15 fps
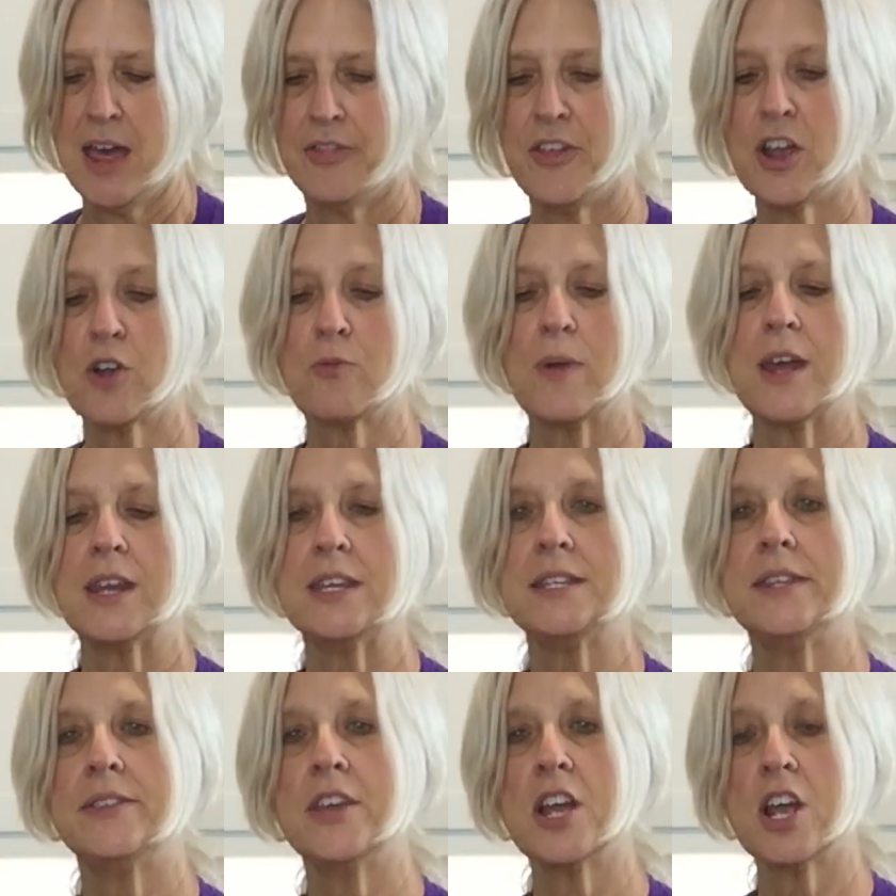They're ready.
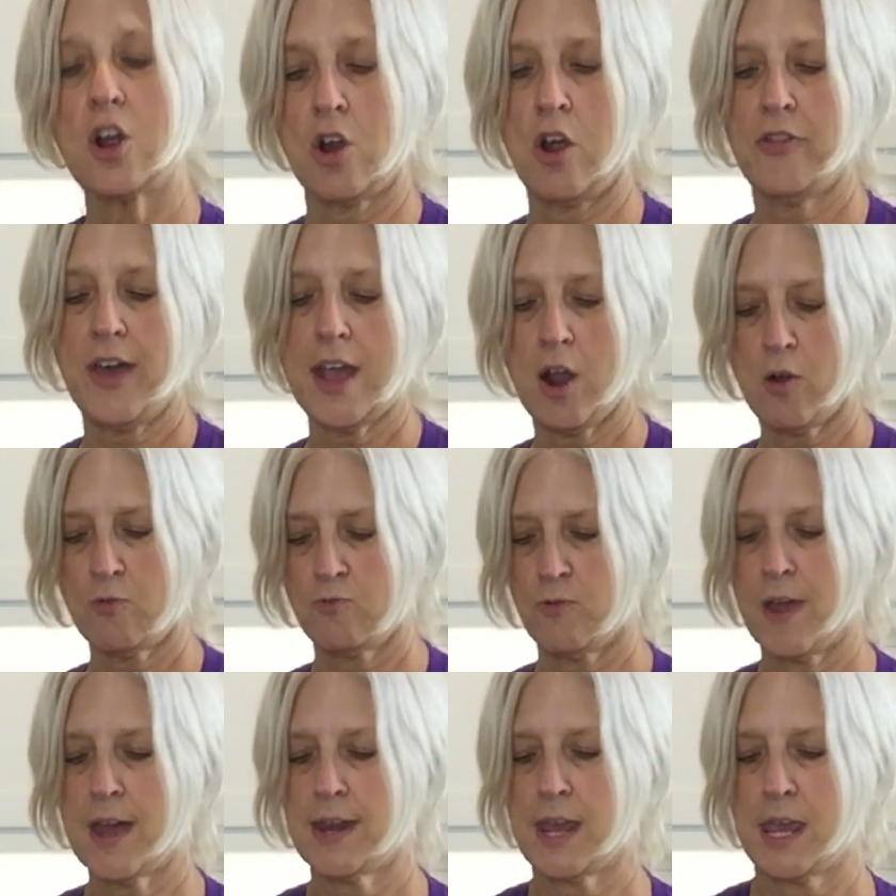They are
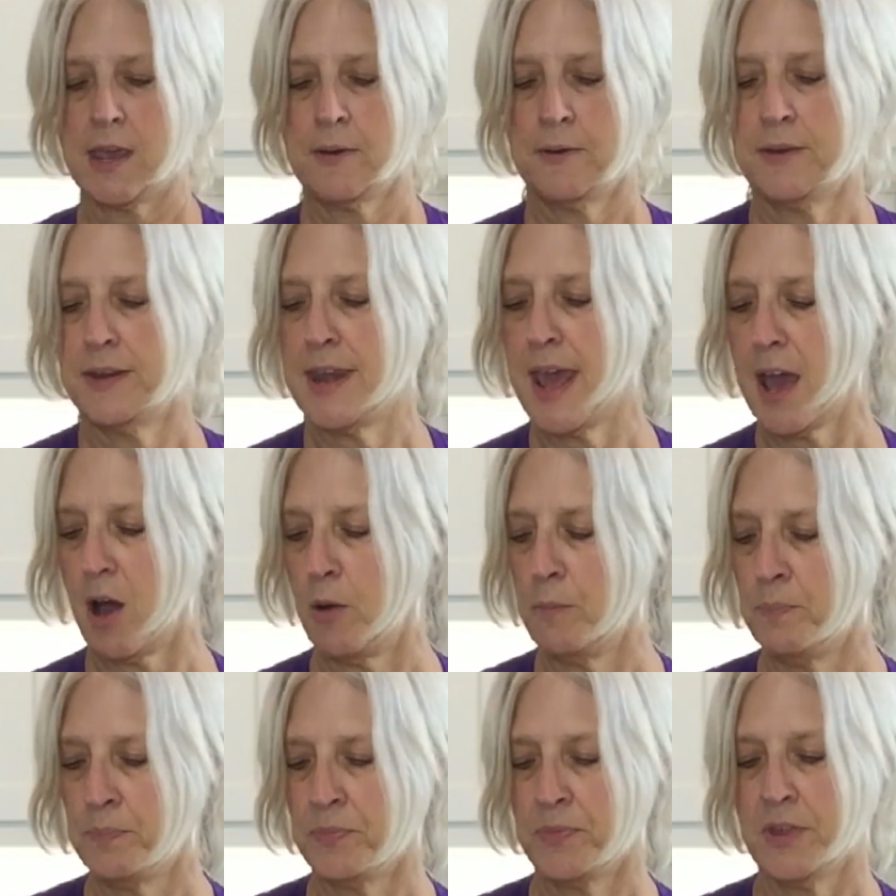ready. Now,
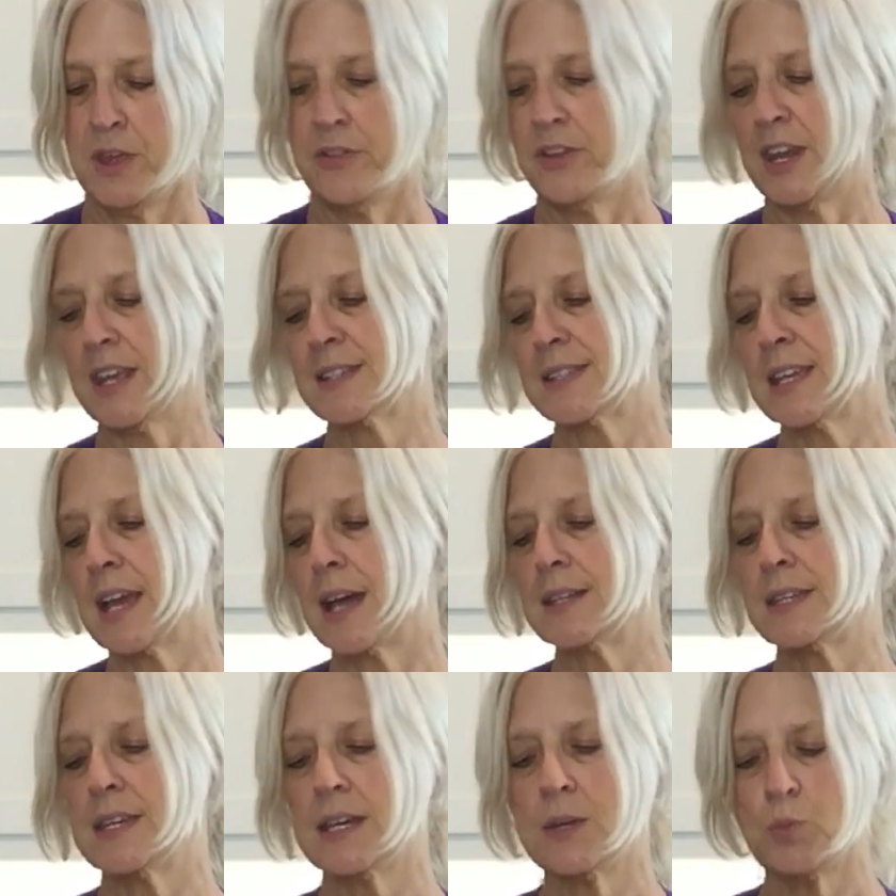the next thing I
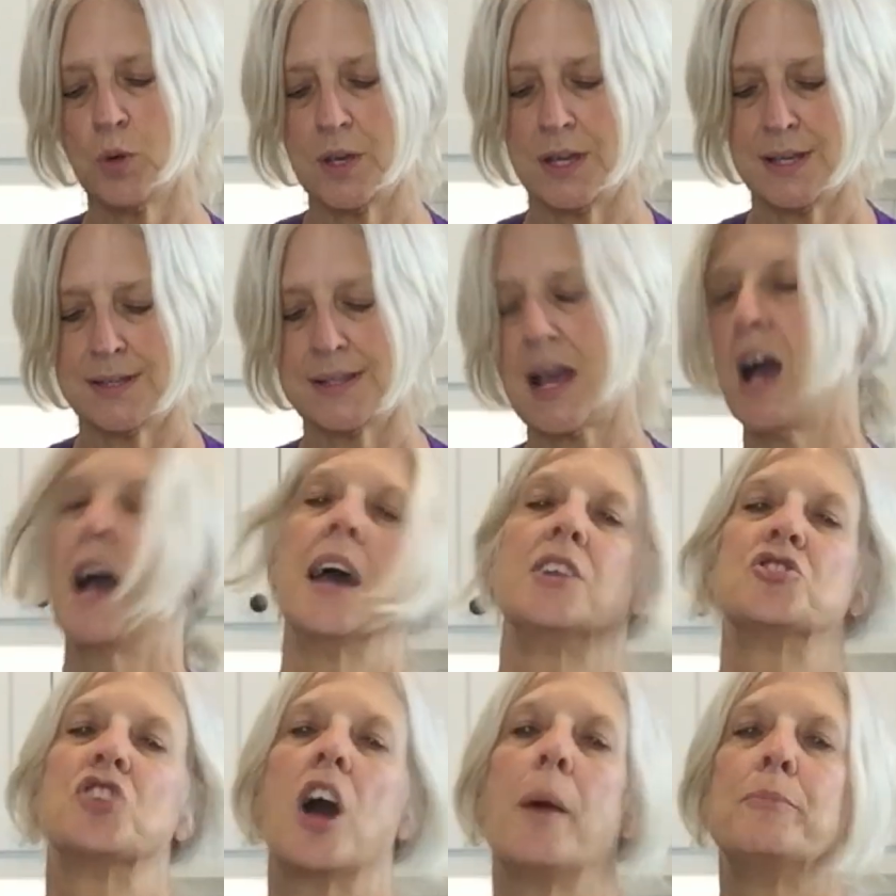did was I
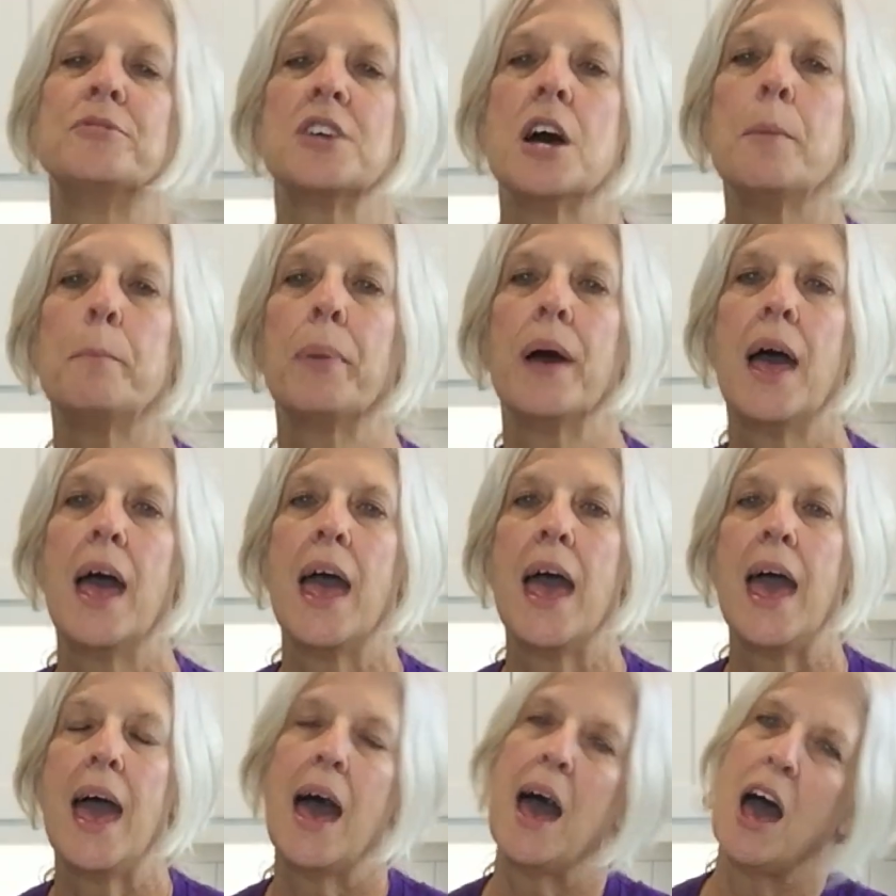chopped up
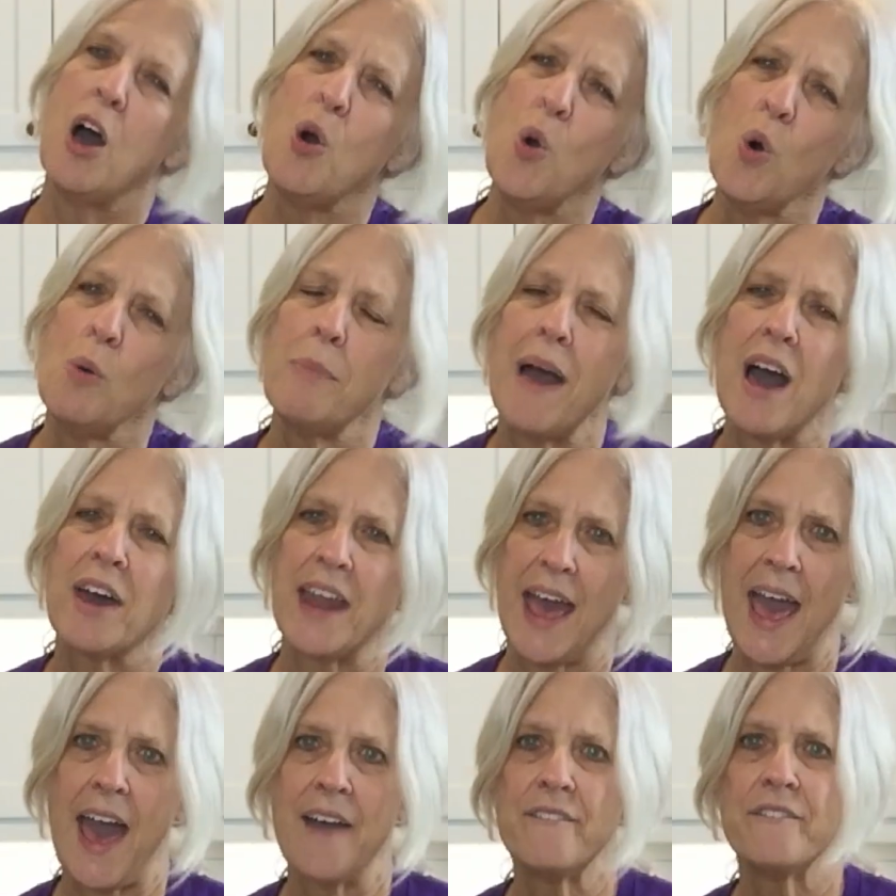about
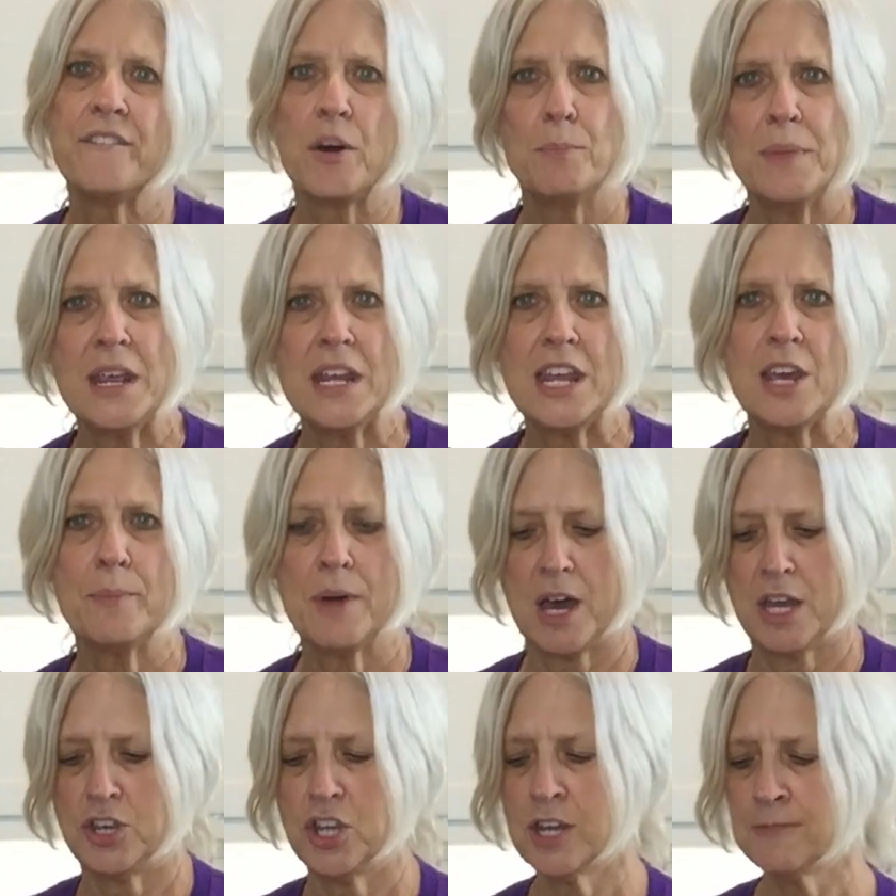half a medium
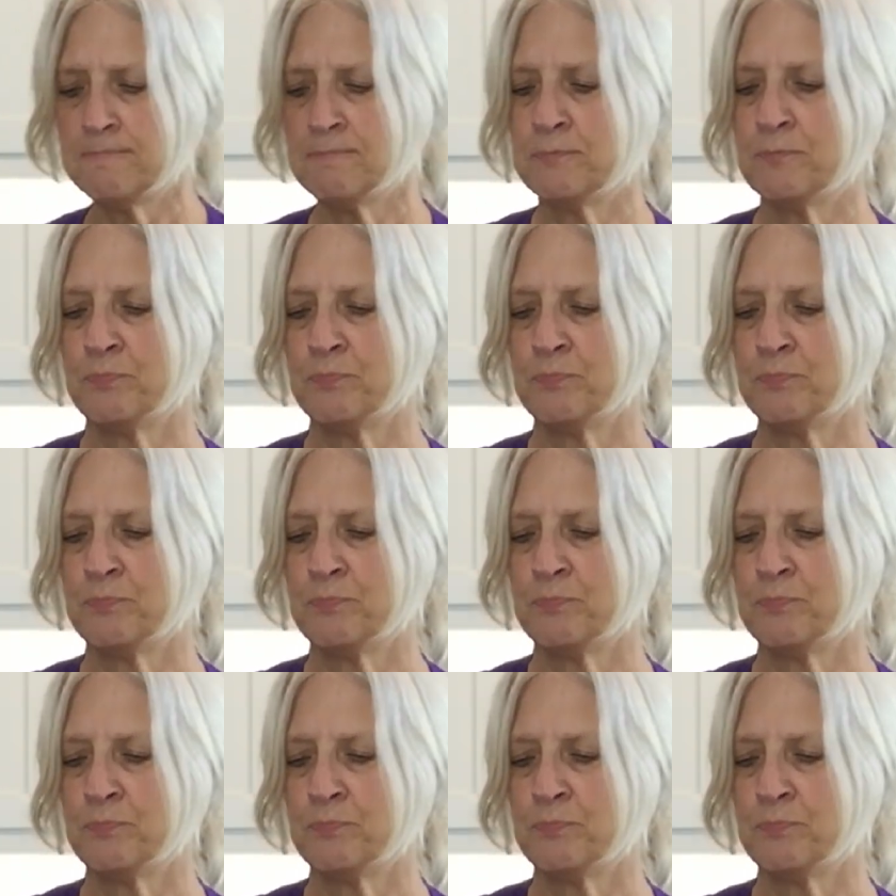onion,